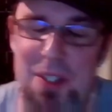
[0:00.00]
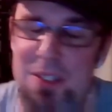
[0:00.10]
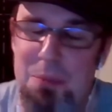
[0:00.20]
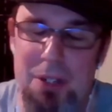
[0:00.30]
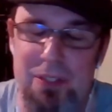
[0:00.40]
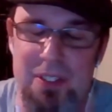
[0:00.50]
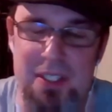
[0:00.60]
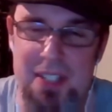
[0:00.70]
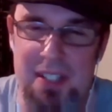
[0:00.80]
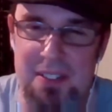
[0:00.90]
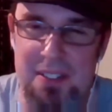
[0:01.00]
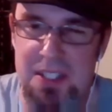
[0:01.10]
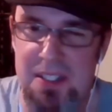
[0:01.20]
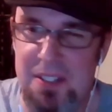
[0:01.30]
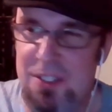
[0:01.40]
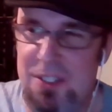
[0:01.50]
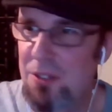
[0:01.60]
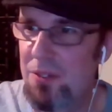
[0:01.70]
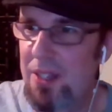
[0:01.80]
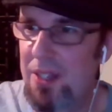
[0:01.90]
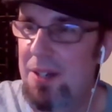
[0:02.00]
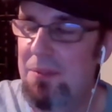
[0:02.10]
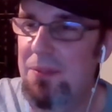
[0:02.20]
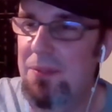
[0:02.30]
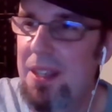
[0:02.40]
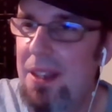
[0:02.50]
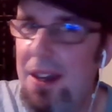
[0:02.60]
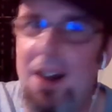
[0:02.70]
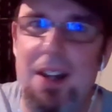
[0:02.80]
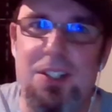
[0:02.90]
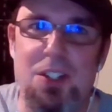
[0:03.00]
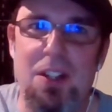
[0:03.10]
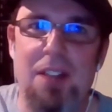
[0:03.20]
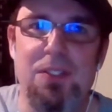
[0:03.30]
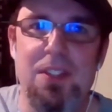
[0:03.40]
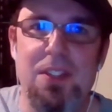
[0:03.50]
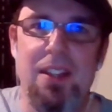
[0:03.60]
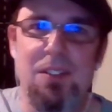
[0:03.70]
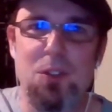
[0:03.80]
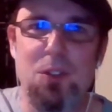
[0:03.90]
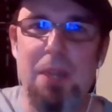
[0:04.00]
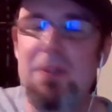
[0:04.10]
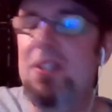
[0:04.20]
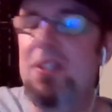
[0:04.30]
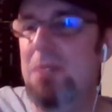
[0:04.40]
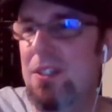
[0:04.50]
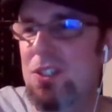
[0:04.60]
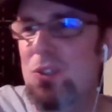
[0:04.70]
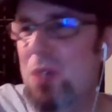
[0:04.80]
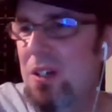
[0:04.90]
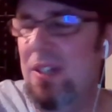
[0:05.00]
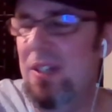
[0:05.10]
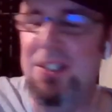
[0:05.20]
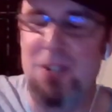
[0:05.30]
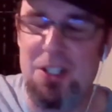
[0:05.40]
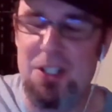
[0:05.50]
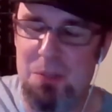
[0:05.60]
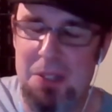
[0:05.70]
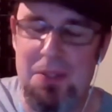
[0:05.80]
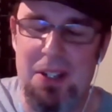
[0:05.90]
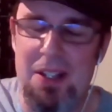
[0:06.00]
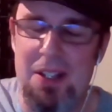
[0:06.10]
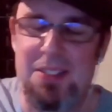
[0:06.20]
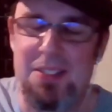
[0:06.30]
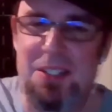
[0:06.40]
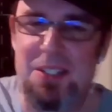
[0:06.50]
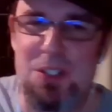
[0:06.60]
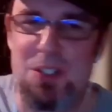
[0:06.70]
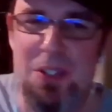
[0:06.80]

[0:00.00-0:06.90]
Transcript: That's perfectly stated too. All right, so well, maybe this is a weird last question, but I'll ask this.